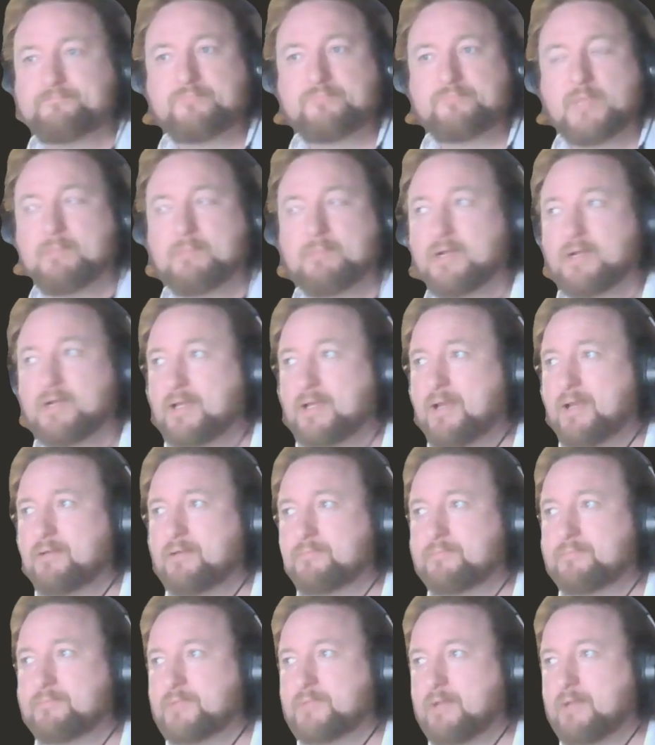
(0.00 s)
But
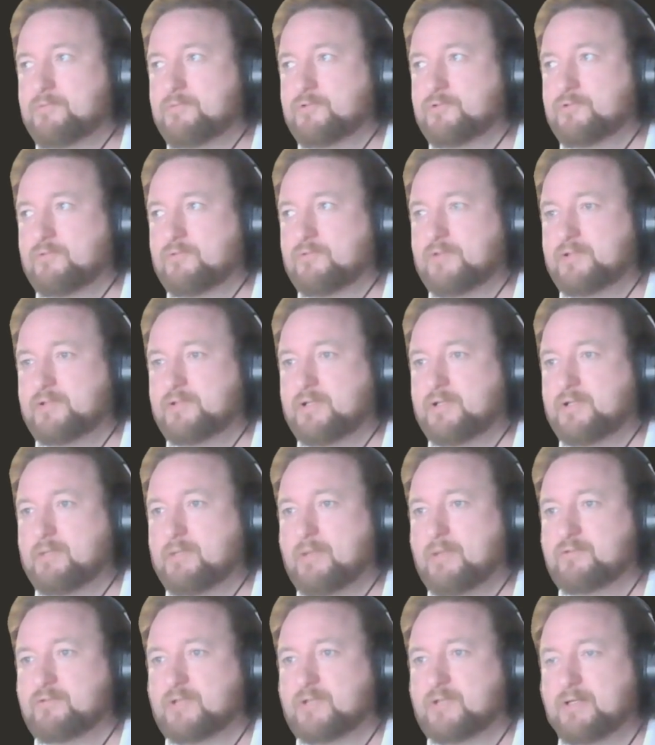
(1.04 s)
again, I'm just not finding the
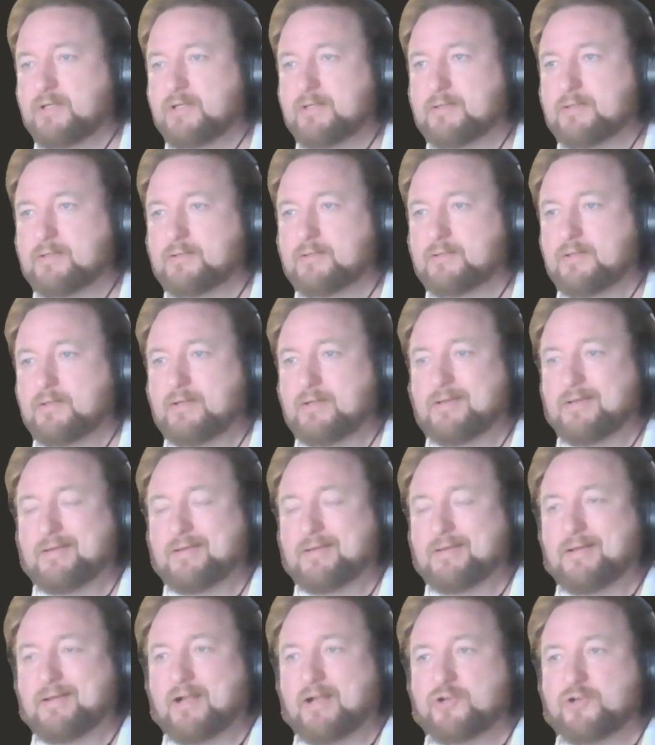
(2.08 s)
best idea.
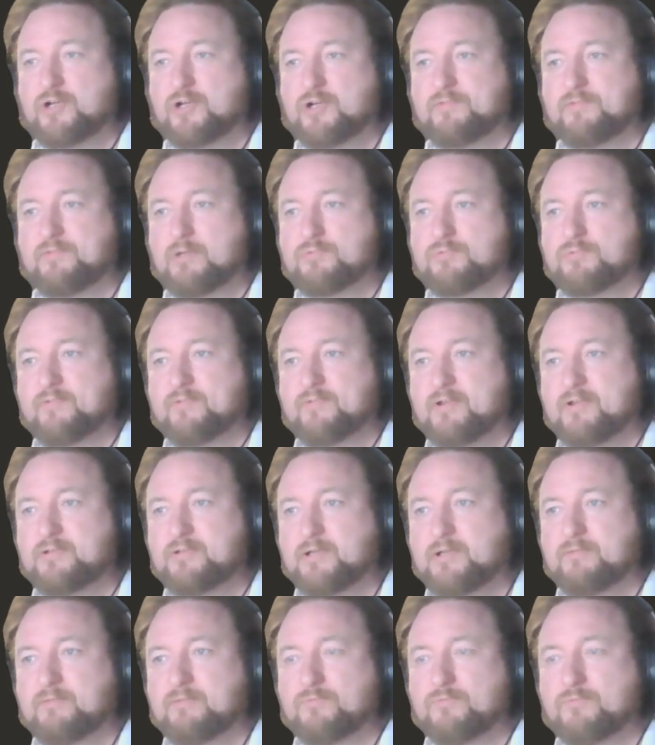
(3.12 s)
I should have now prevented
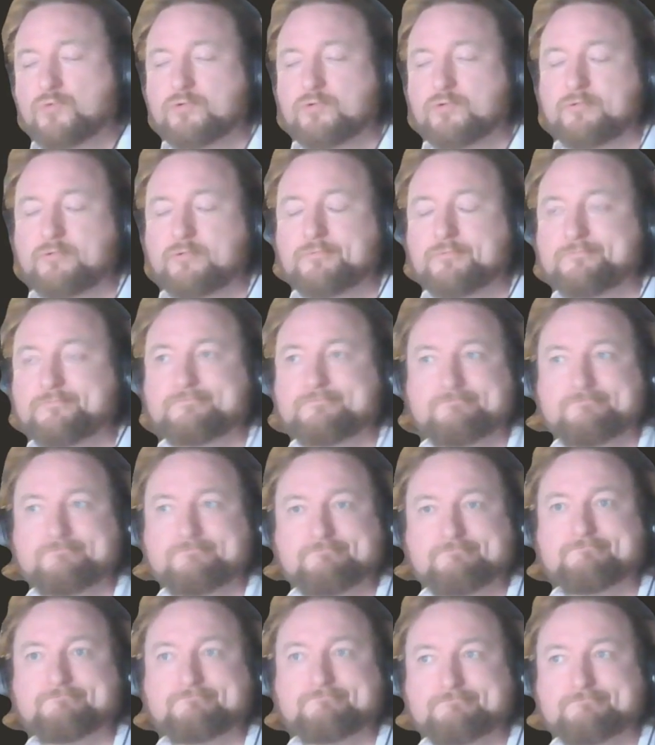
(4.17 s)
f4,
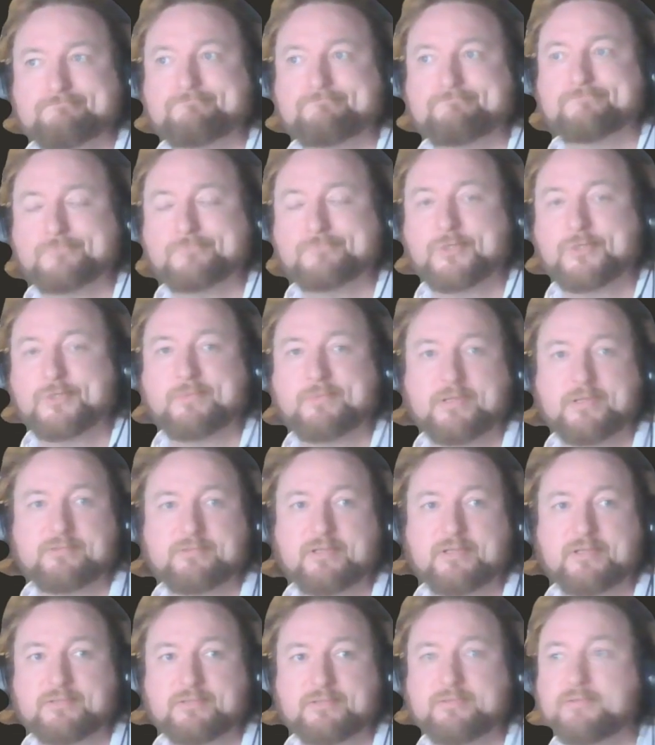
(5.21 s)
which makes
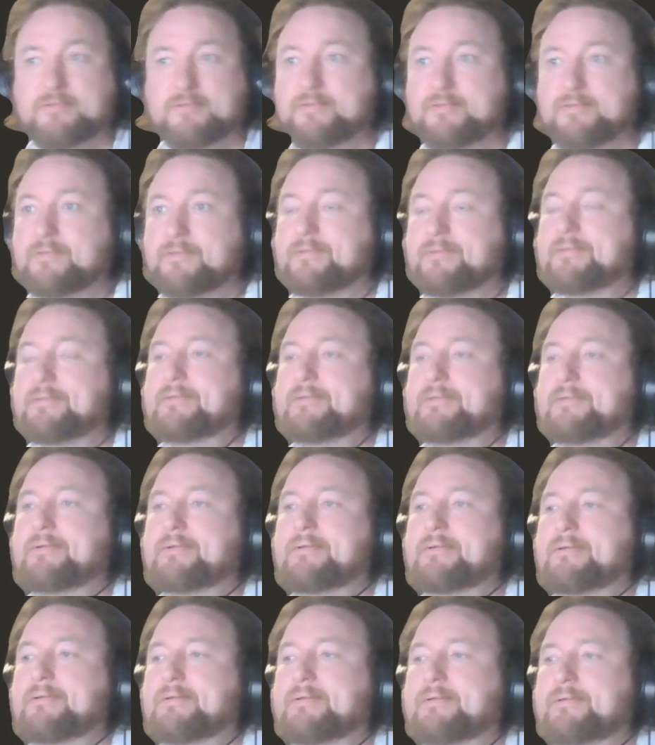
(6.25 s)
sense.
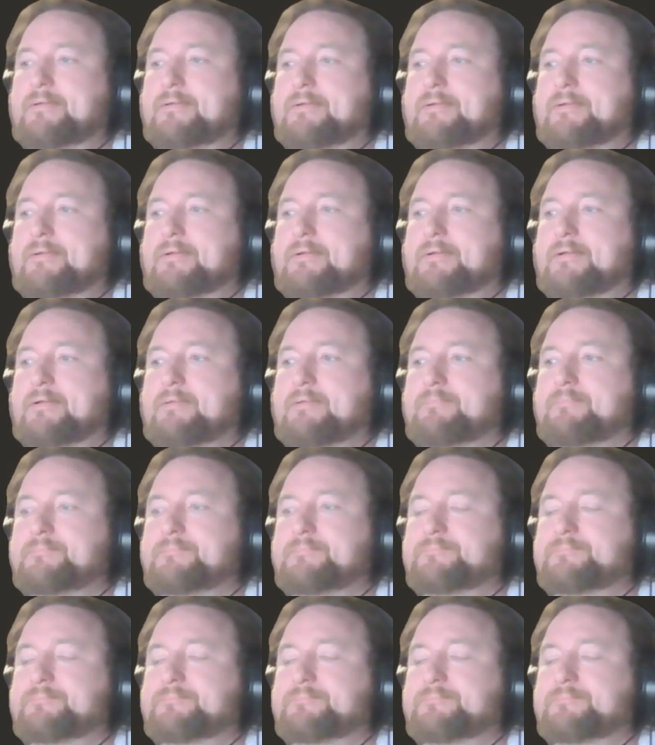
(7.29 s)
But